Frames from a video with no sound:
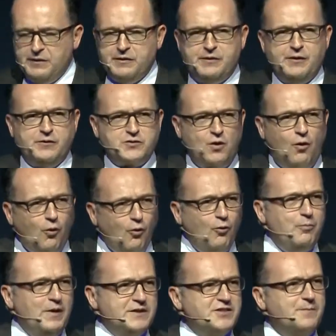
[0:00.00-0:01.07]
there's a whole
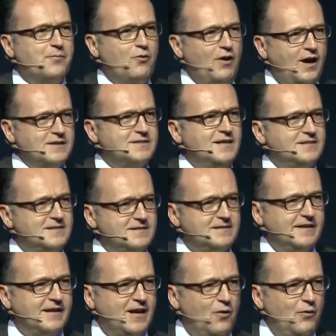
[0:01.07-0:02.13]
bunch of processes
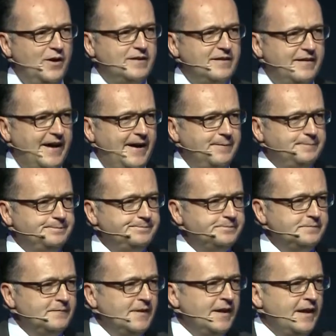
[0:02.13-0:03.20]
that go into that.
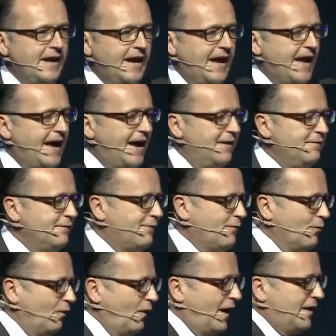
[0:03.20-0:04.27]
And
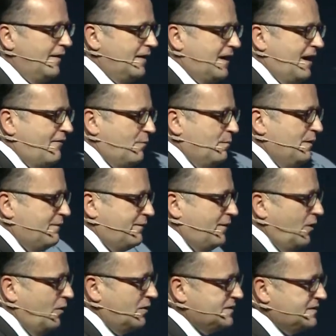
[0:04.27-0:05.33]
for a lot of the government
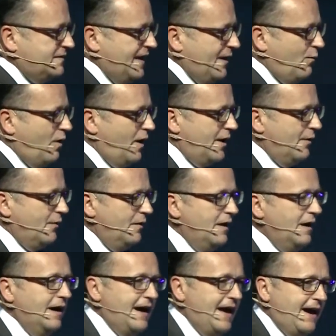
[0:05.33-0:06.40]
folks, they want
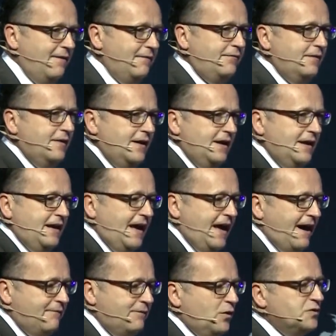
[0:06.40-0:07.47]
to
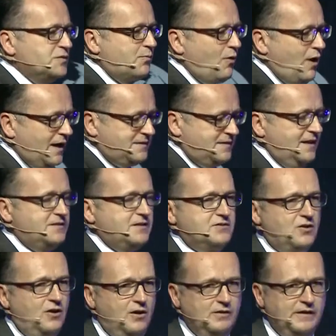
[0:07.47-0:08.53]
have those processes
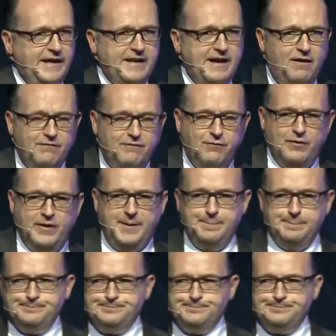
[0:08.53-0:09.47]
all laid out for them.